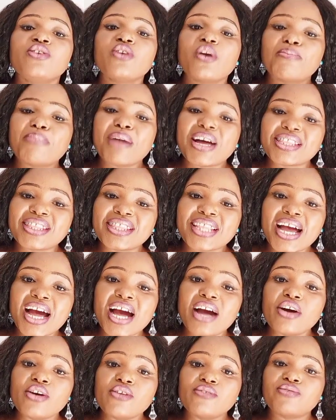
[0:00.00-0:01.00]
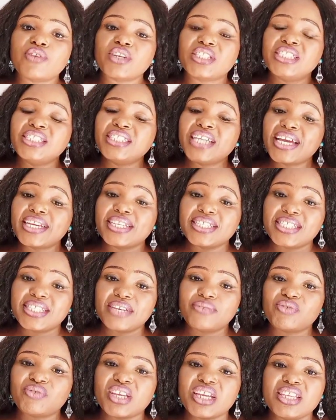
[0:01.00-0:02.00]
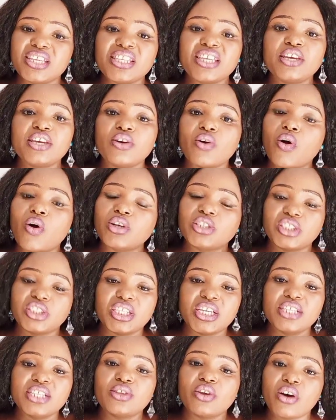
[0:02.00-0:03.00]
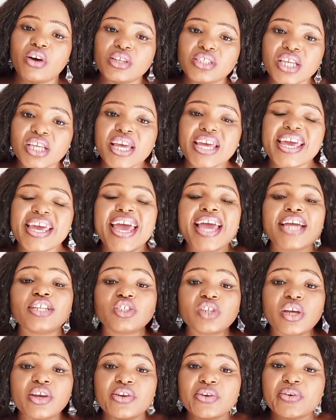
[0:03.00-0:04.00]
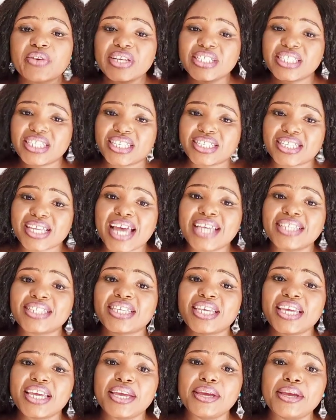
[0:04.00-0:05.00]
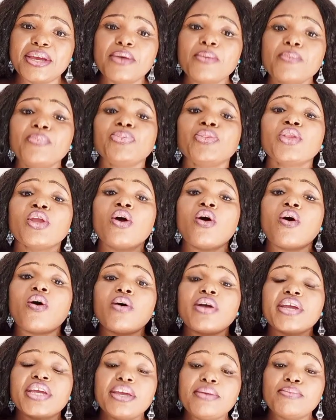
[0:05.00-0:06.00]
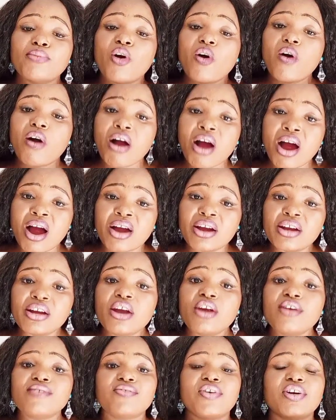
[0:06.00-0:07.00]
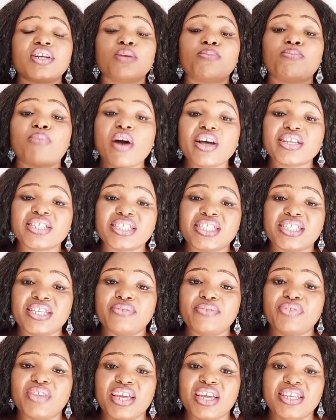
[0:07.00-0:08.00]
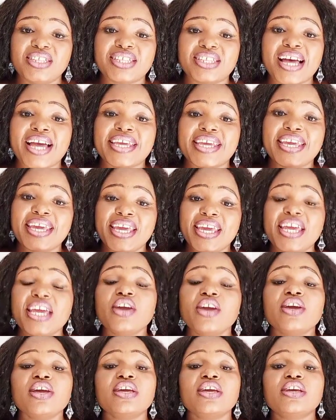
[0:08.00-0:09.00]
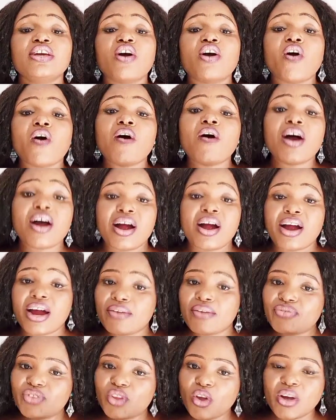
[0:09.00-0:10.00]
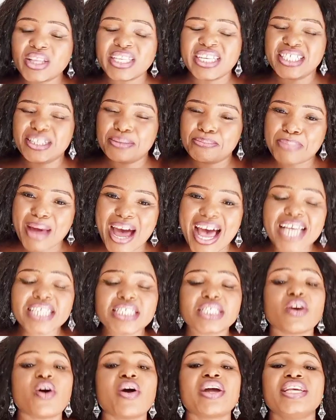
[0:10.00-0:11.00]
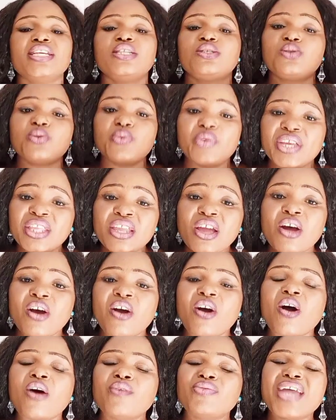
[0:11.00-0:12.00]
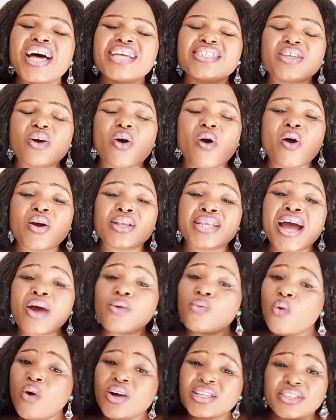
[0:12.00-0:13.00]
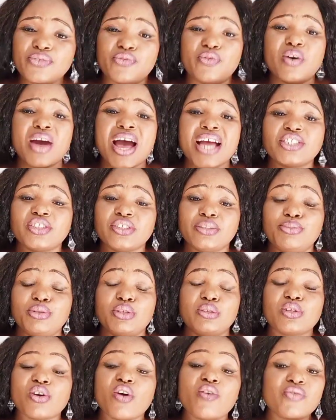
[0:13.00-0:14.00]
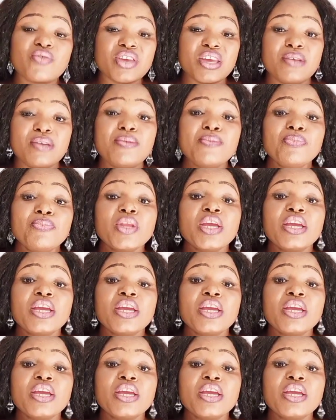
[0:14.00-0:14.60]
your partner for the negative thing he or she does, ensure you criticize him or her for the positive things that he or her have done in the past or is doing, or that wonderful attribute of him